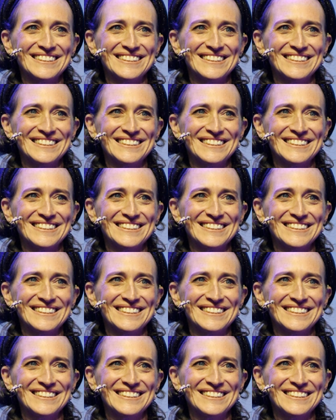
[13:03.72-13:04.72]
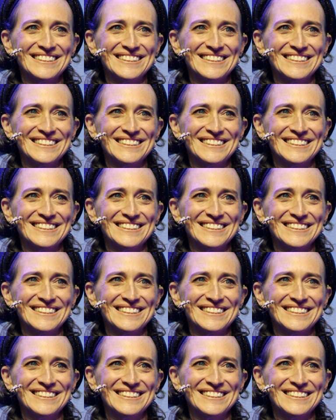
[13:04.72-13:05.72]

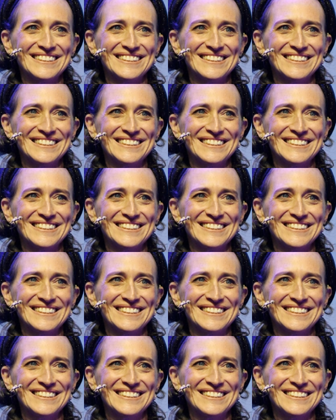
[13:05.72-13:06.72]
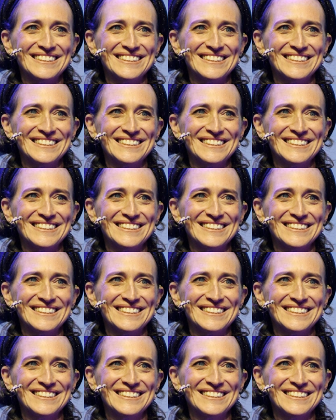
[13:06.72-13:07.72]

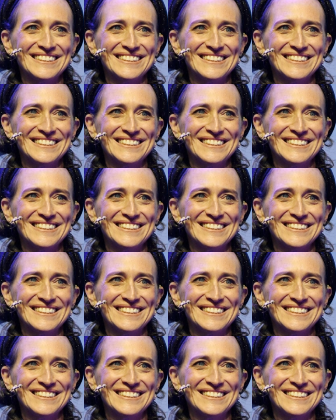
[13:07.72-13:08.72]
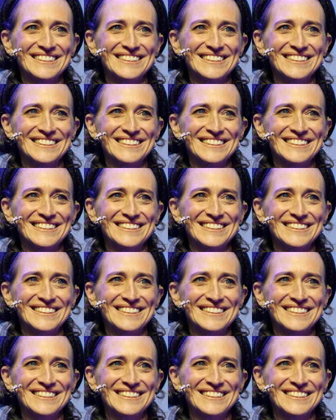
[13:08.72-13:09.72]

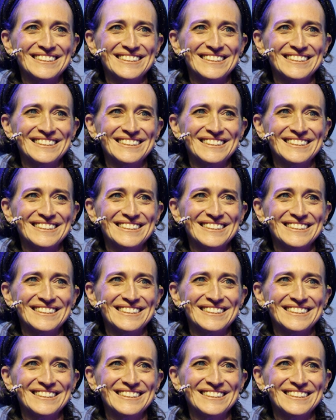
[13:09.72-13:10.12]
[no speech]